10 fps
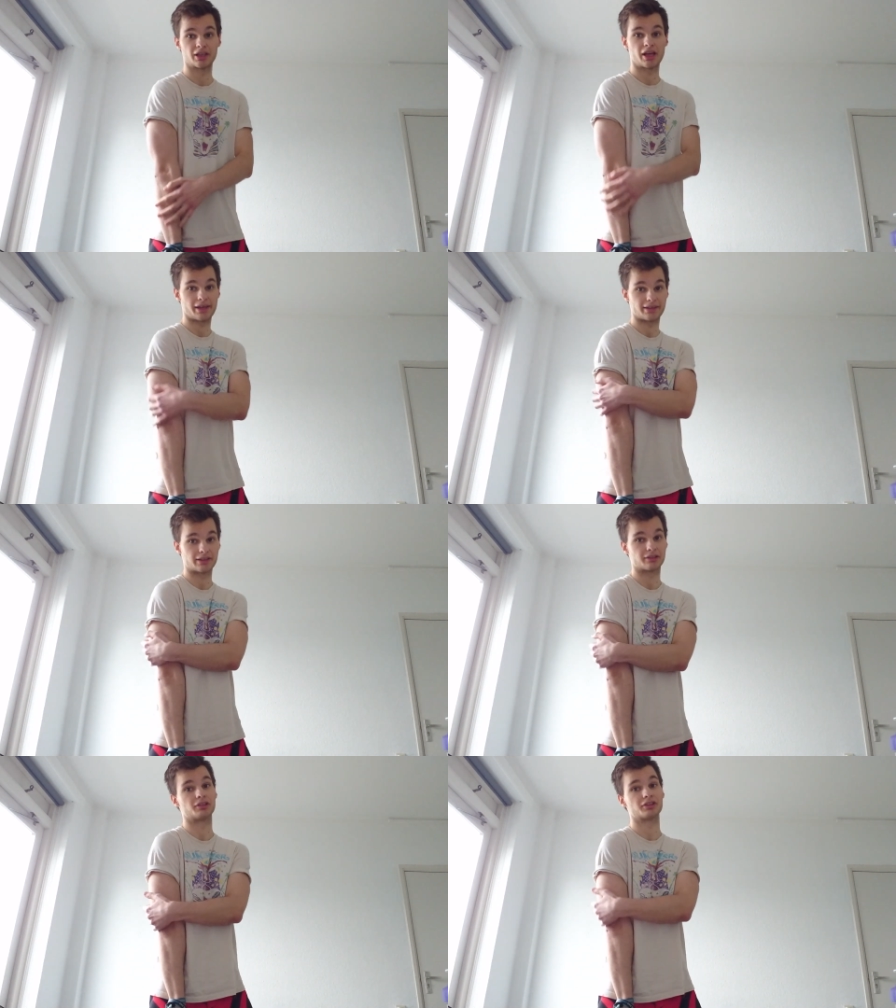and
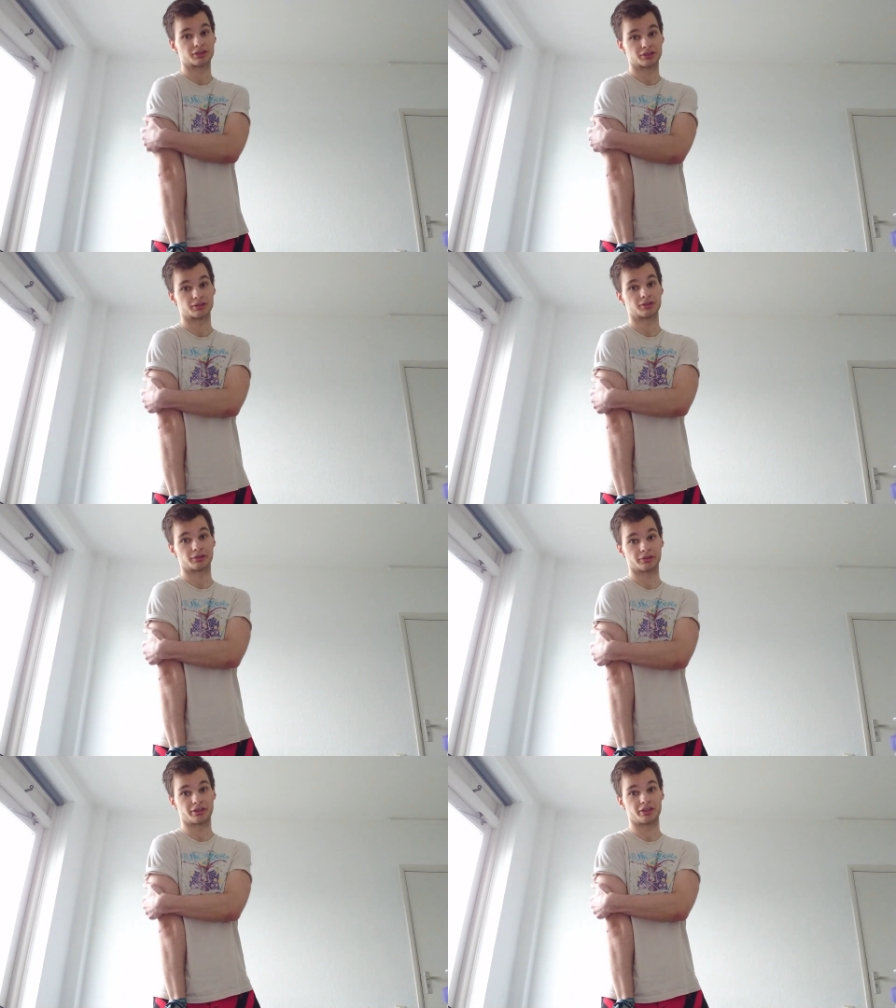then also
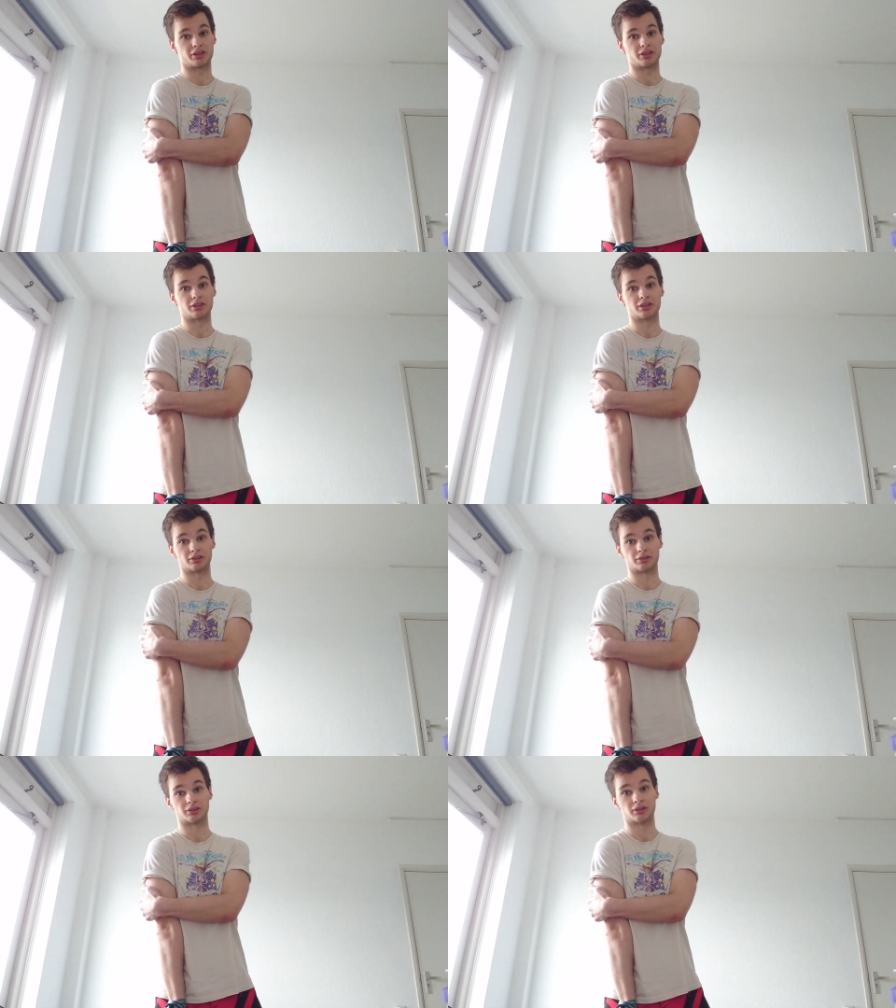on
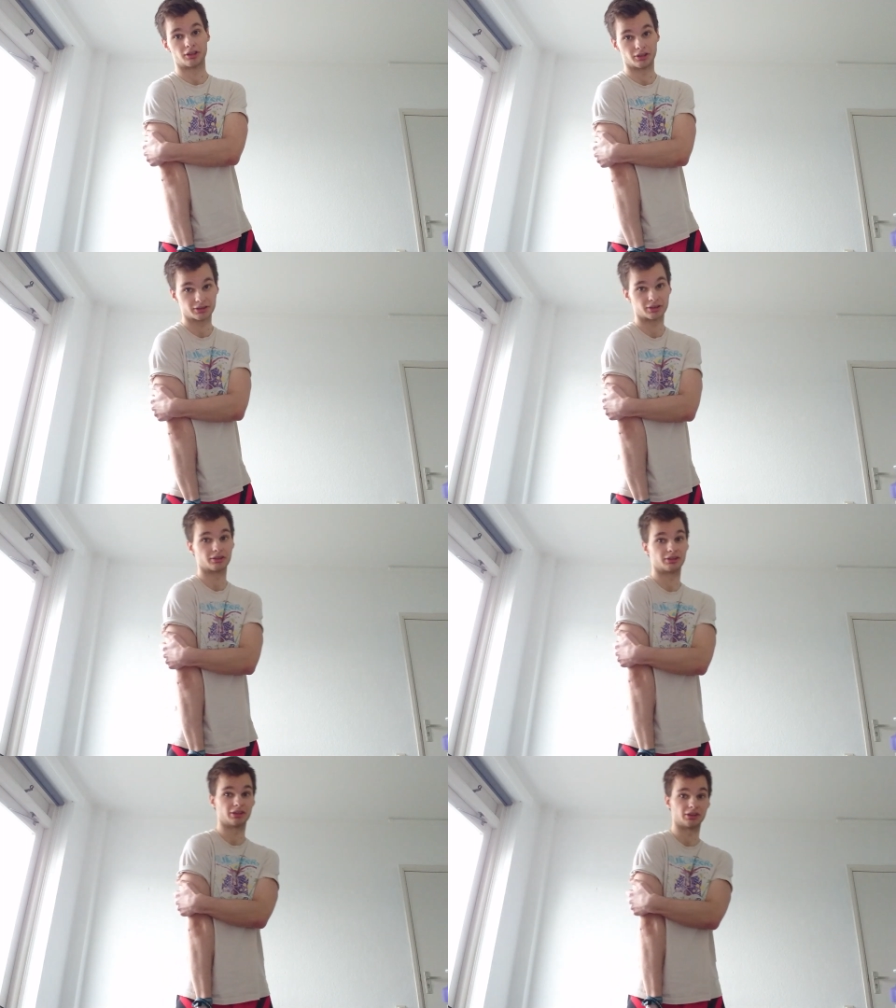
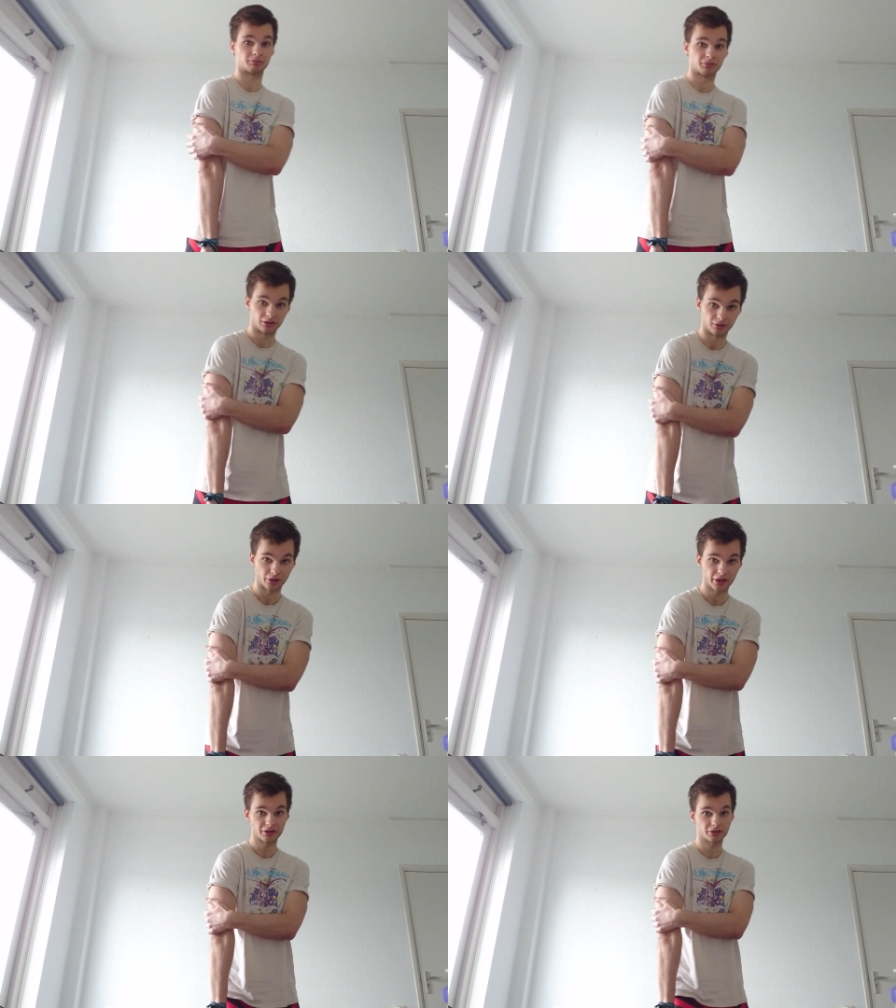the long
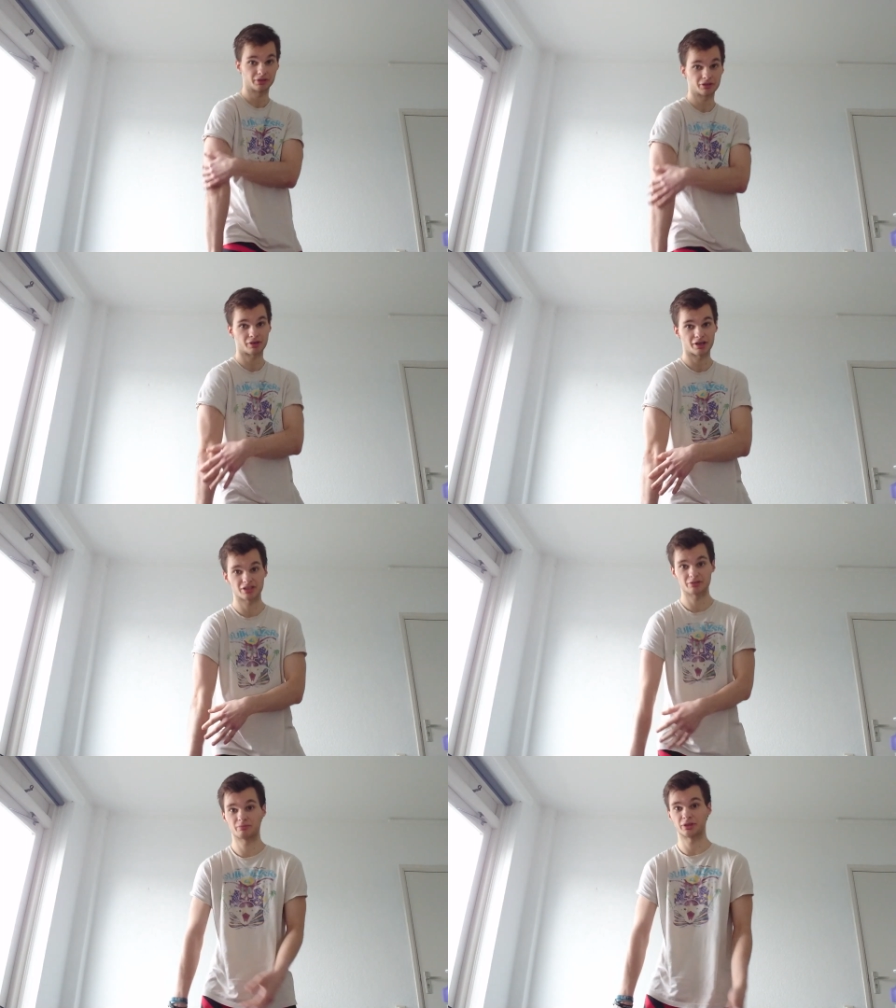head of the
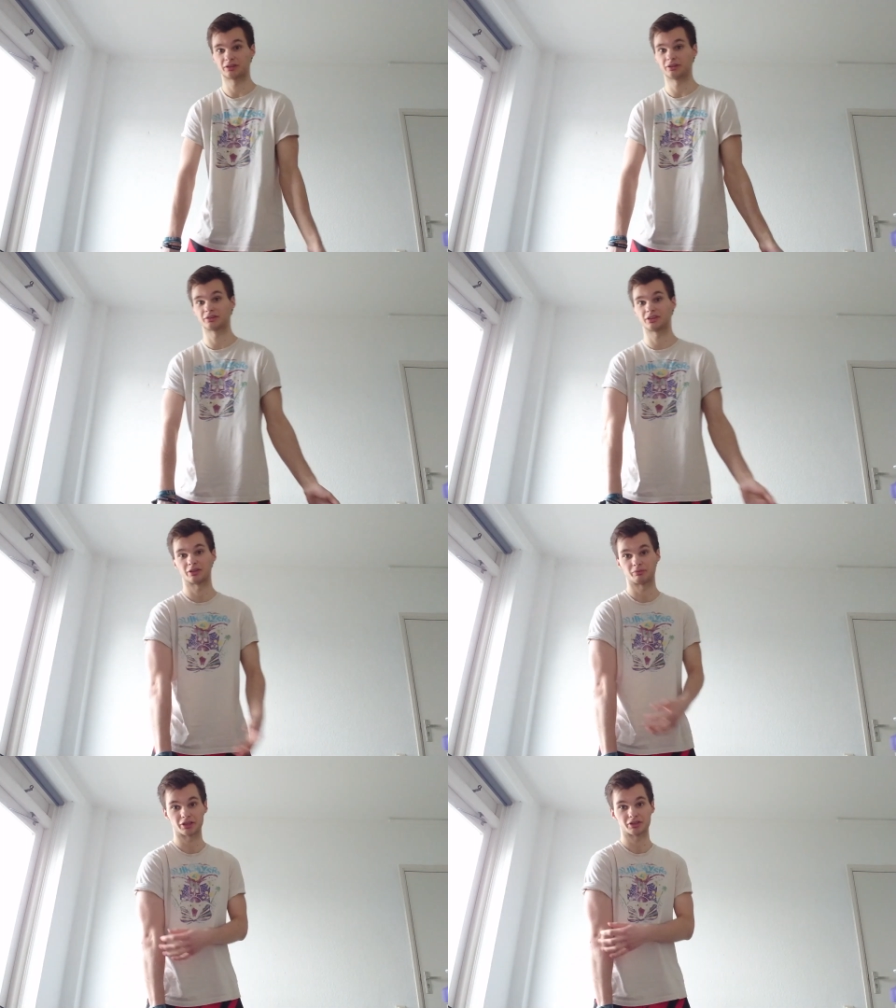triceps, but not
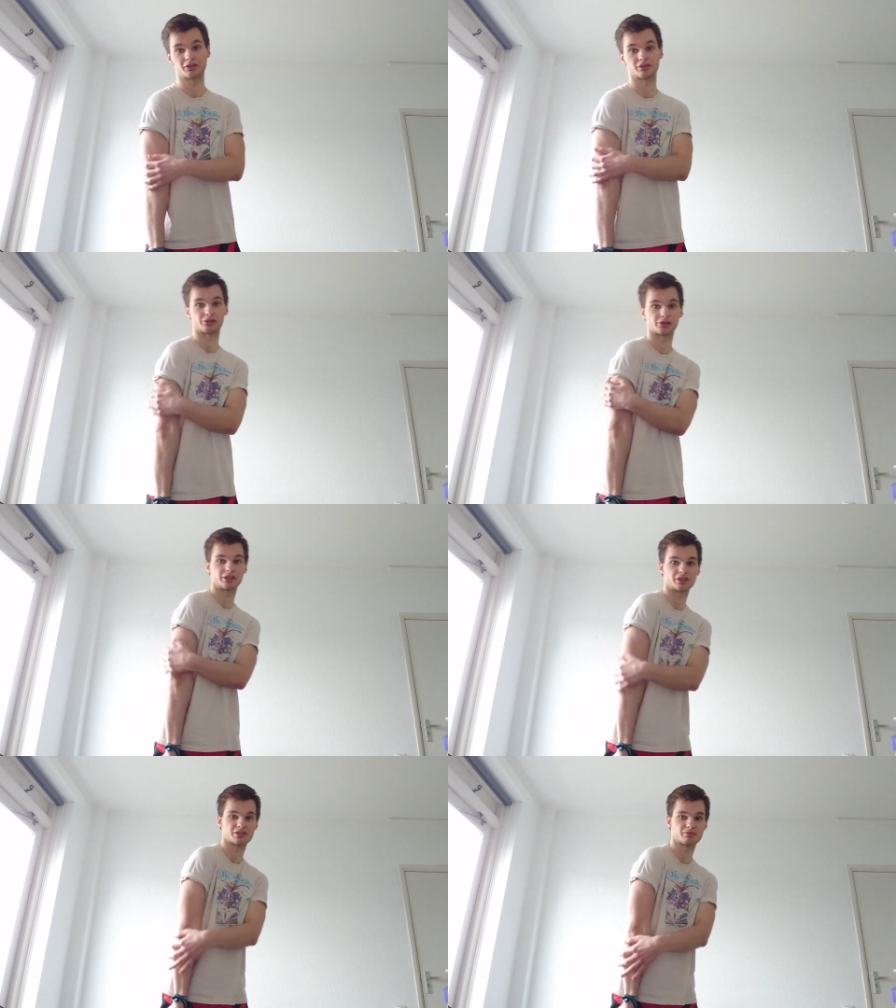that much. The long
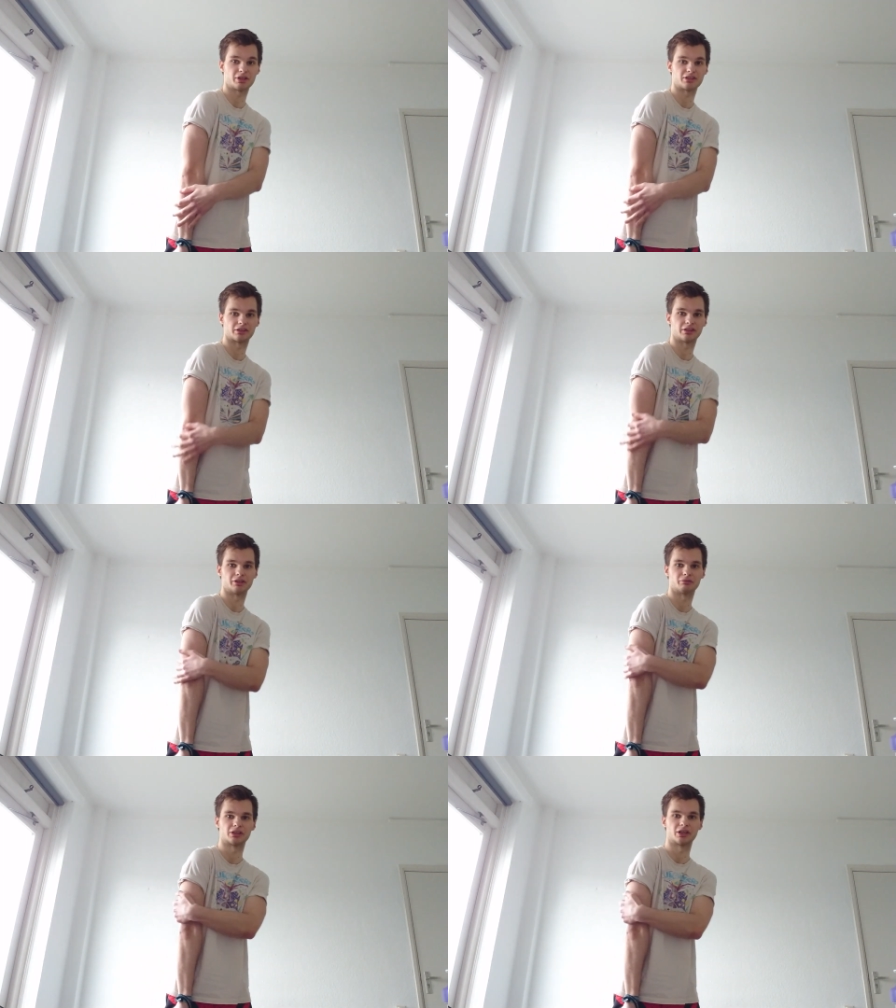head is basically
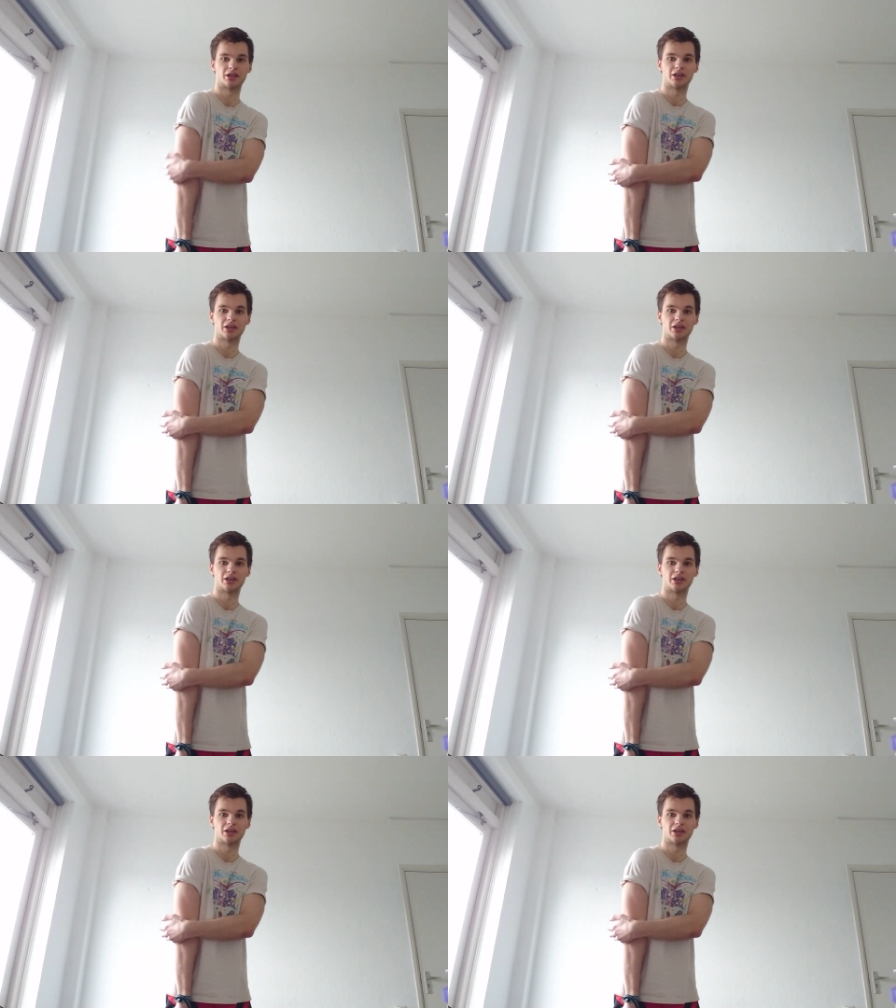the one